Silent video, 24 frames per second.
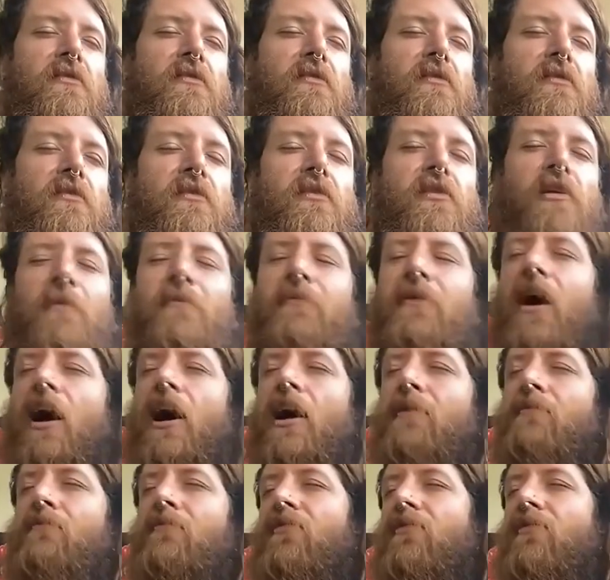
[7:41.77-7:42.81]

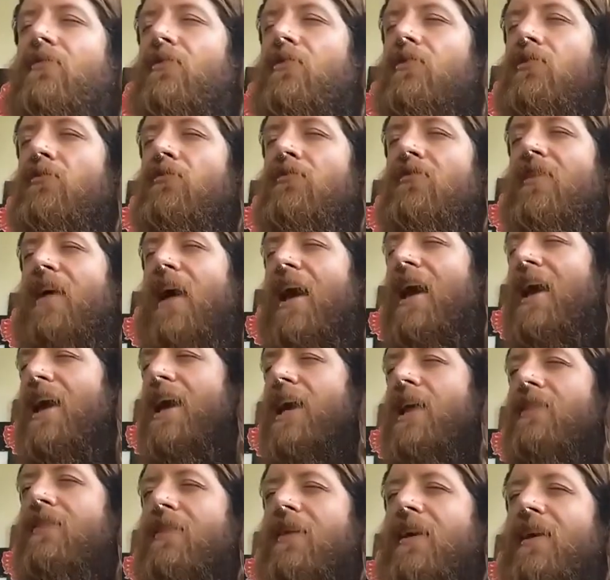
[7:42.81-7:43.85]
Sometimes you say
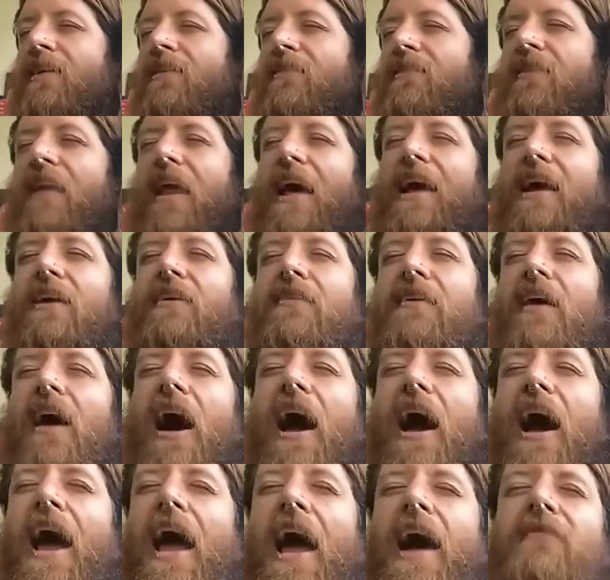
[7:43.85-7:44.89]
things like, I
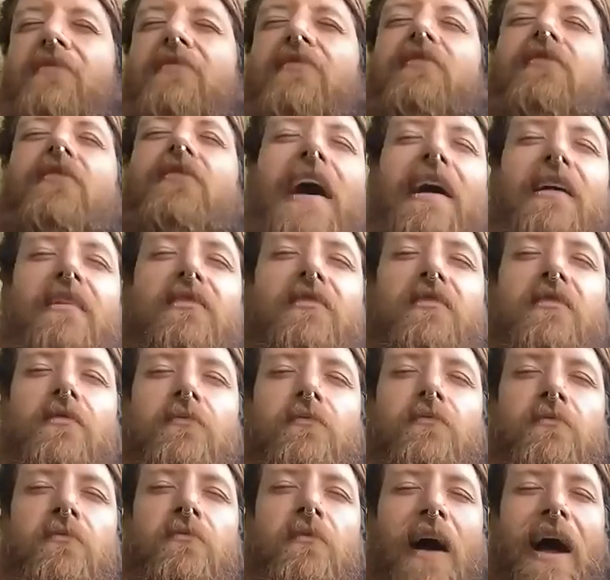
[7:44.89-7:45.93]
have stress,
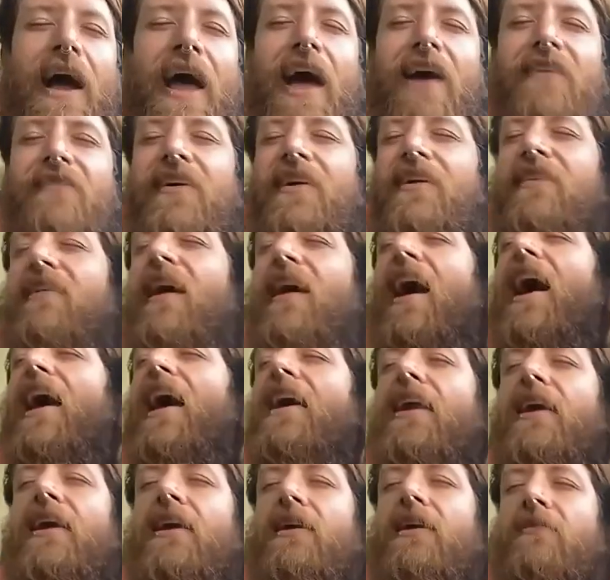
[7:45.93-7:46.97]
I have
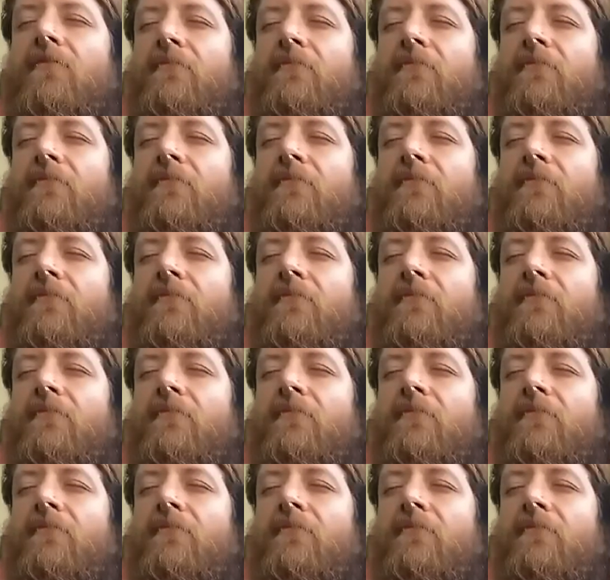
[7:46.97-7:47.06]
anxiety,